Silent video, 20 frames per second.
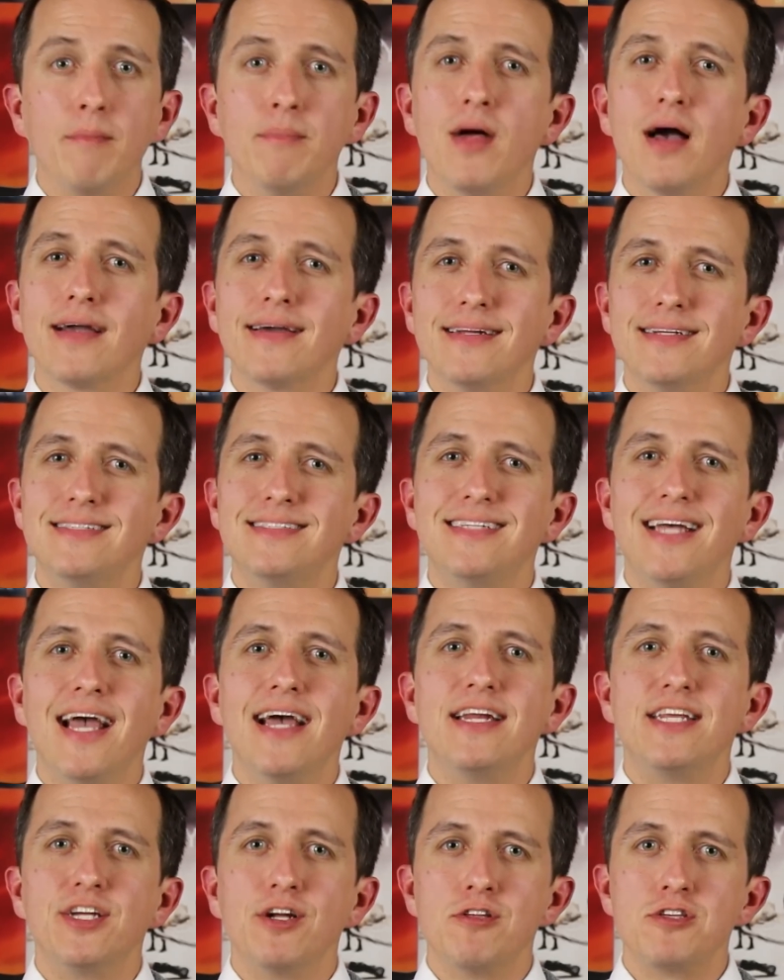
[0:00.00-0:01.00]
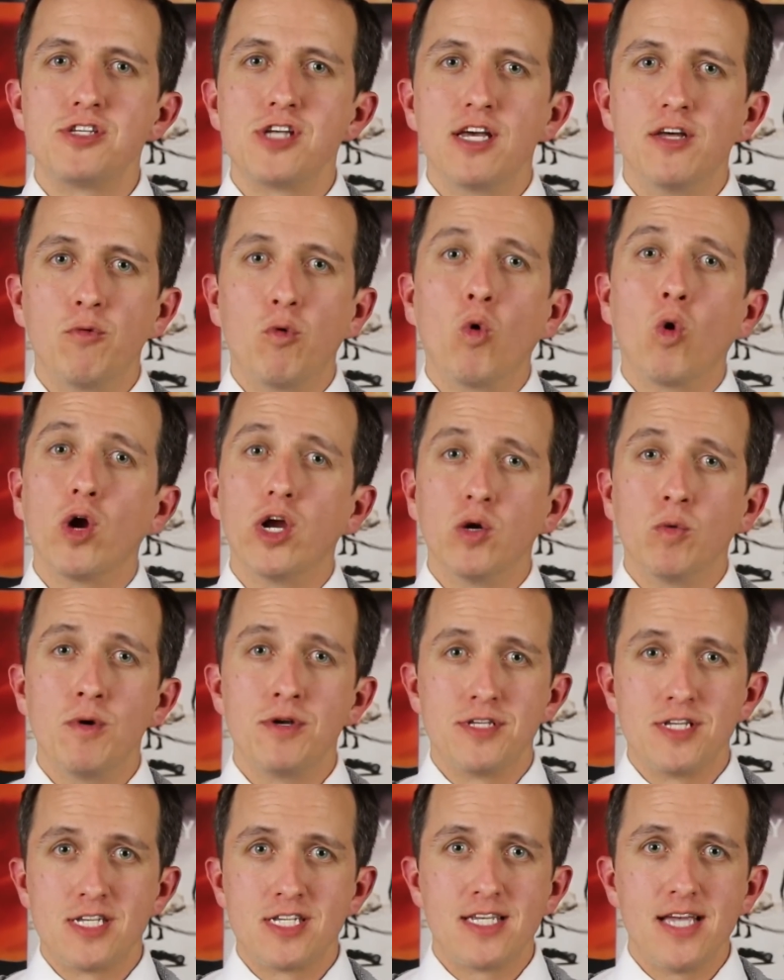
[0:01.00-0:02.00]
I'm not going to stand here and say that Warrior
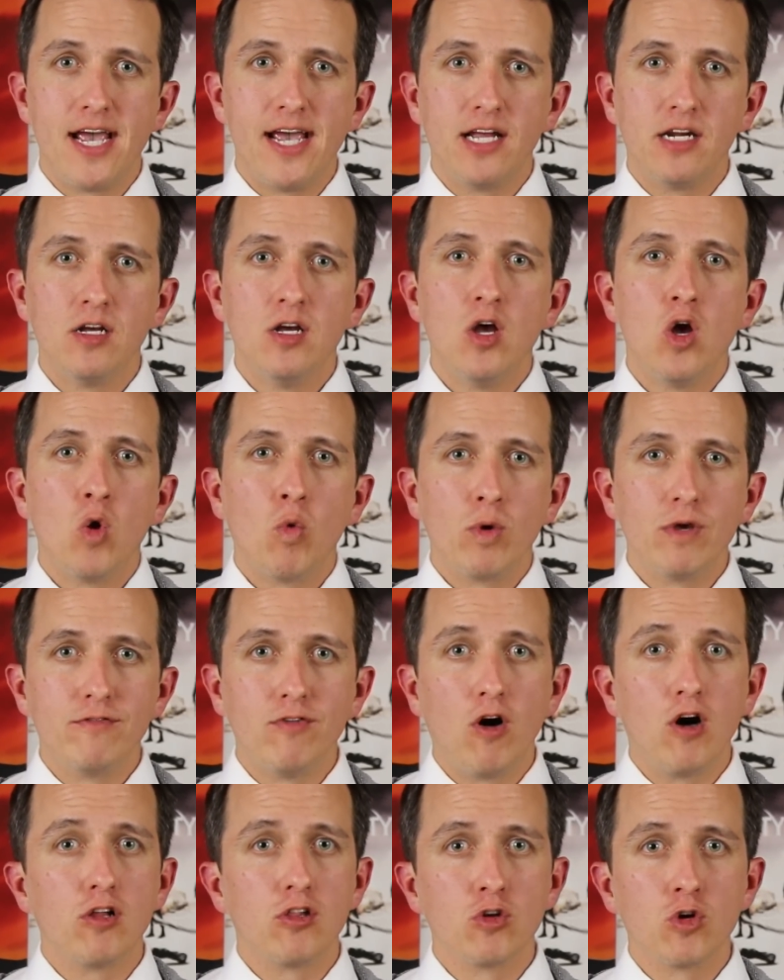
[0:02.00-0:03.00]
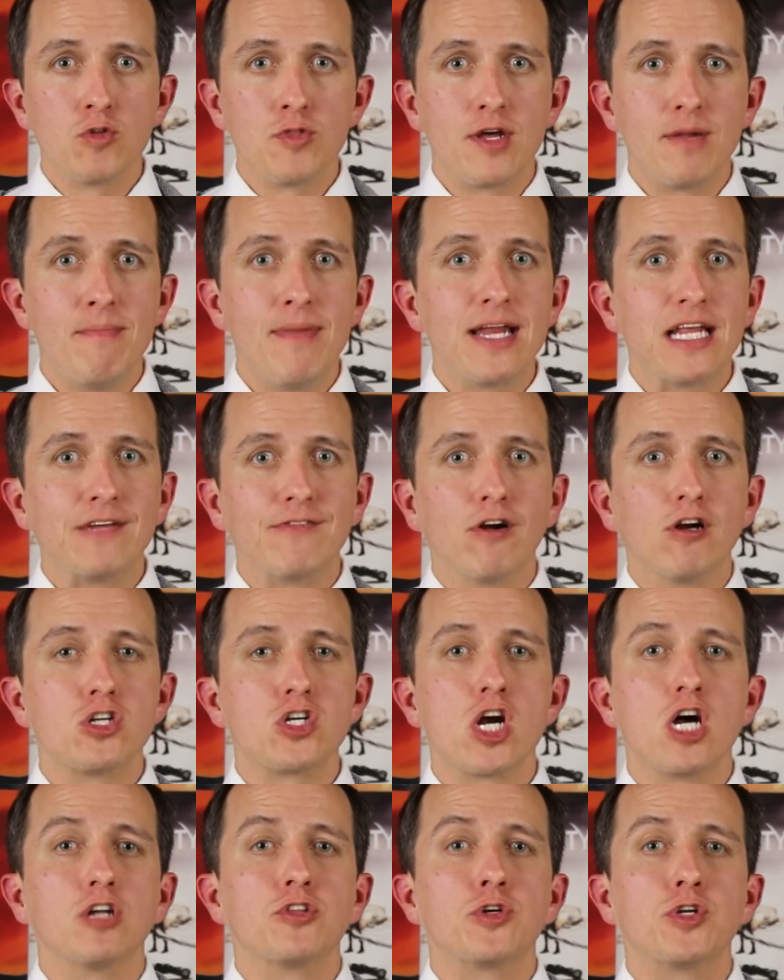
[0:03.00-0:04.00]
was a saint. We've all learned that many of our
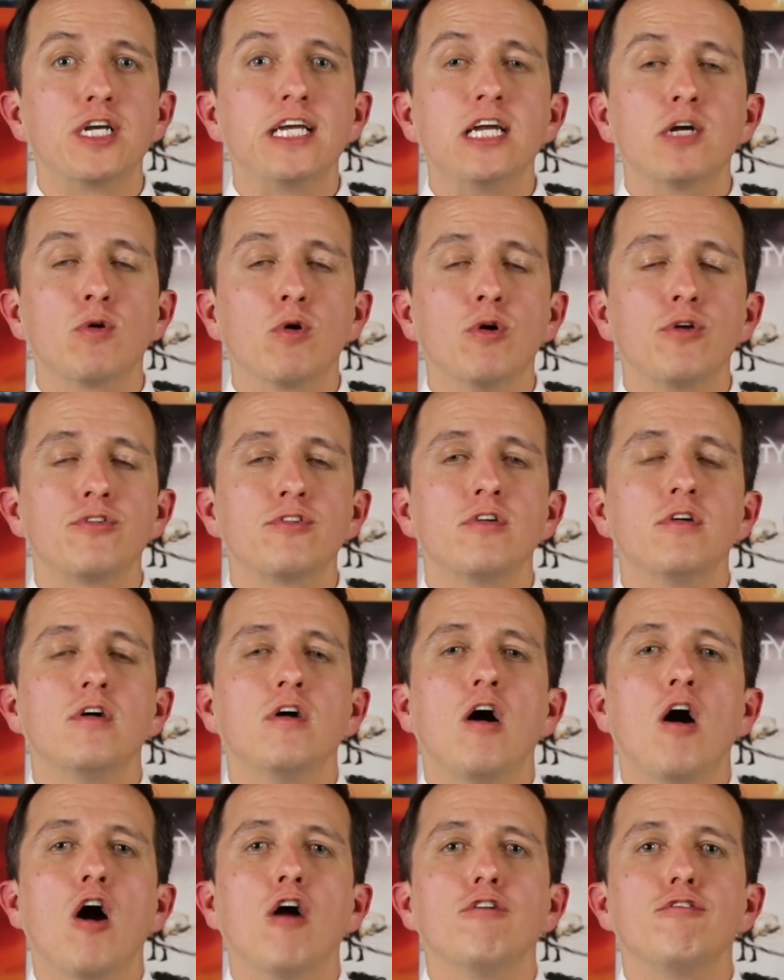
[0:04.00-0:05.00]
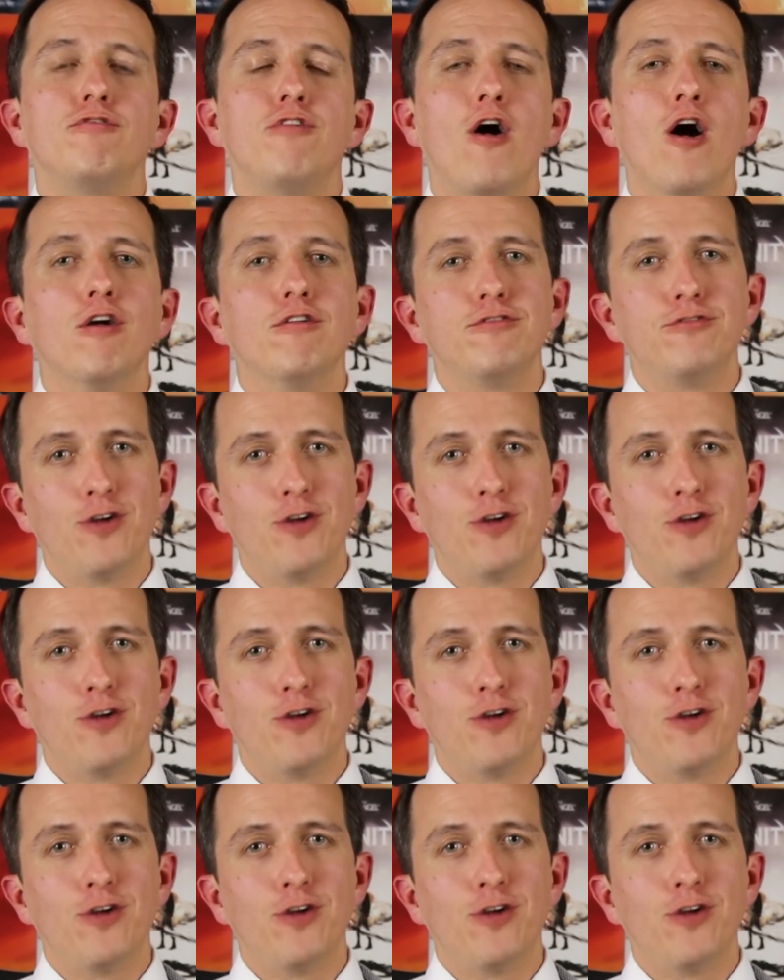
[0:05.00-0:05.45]
childhood heroes are far